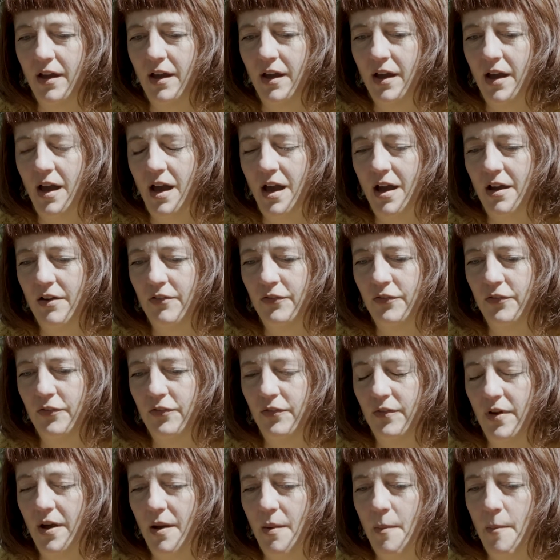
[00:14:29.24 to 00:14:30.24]

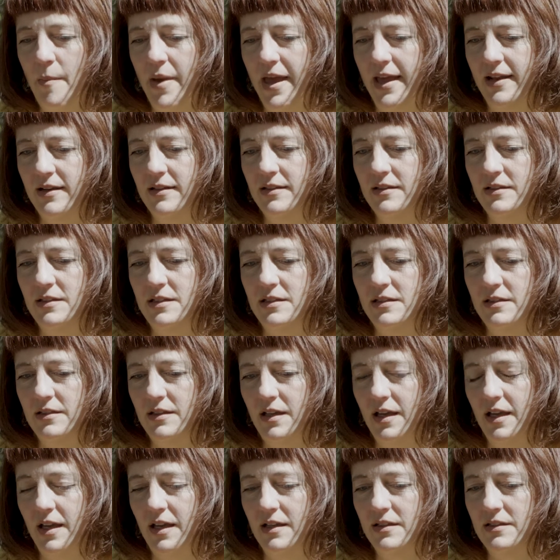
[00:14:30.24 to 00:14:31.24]
have meant
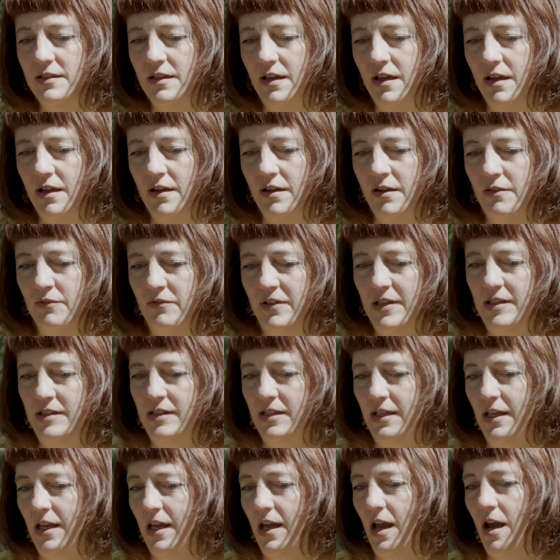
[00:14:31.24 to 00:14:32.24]
that we
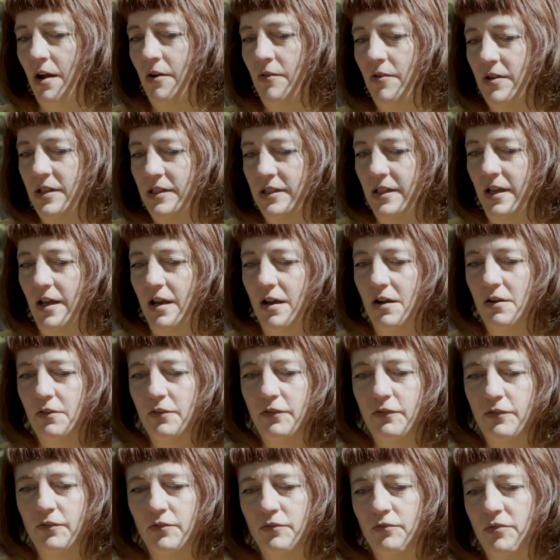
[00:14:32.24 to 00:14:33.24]
see
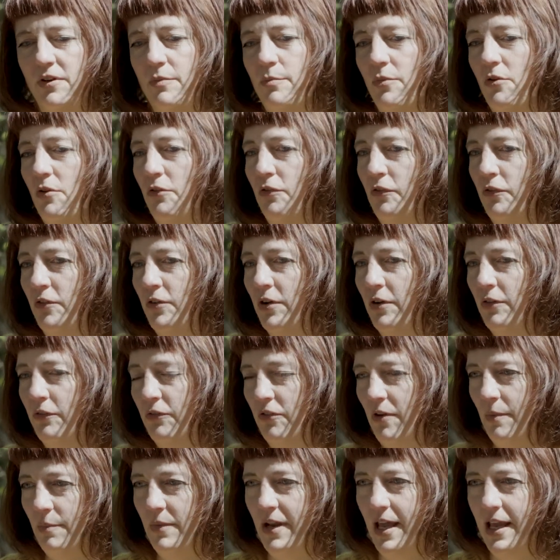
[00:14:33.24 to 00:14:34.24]
ourselves removed
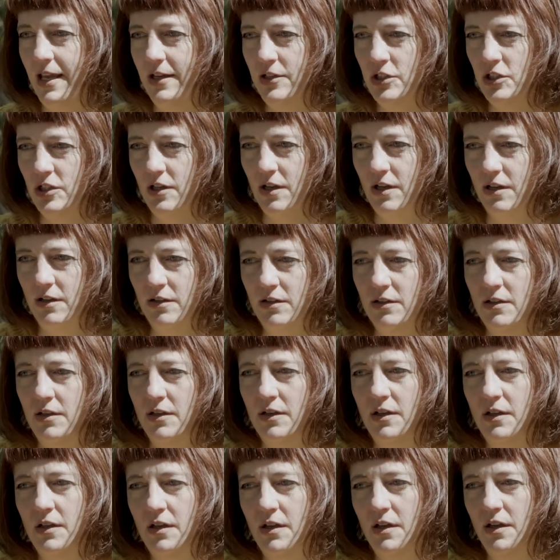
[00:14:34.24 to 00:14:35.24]
from nature
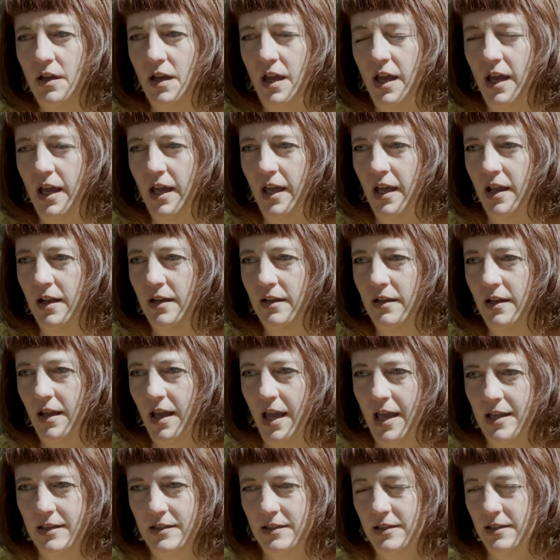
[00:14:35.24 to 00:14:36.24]
and
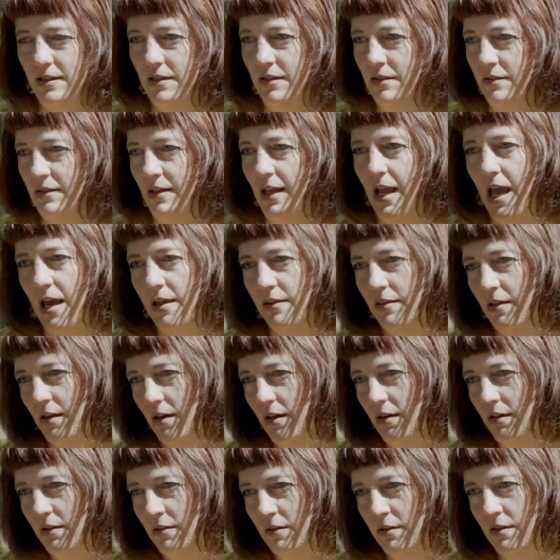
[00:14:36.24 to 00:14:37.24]
as the
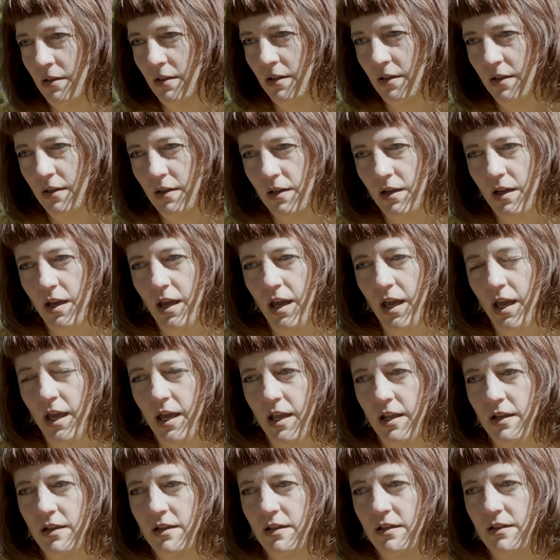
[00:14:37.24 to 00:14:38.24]
other.
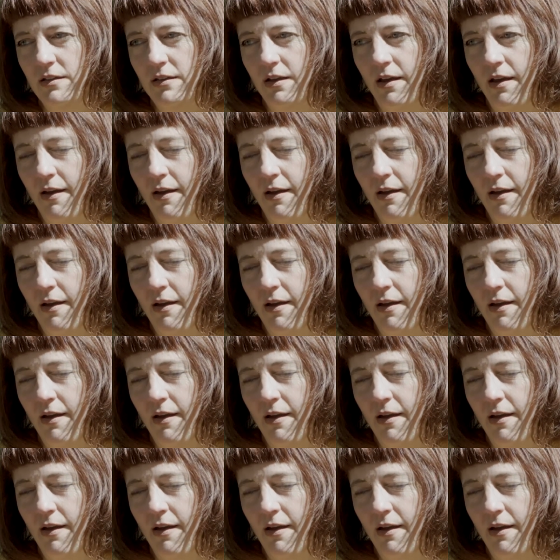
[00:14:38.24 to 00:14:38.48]
And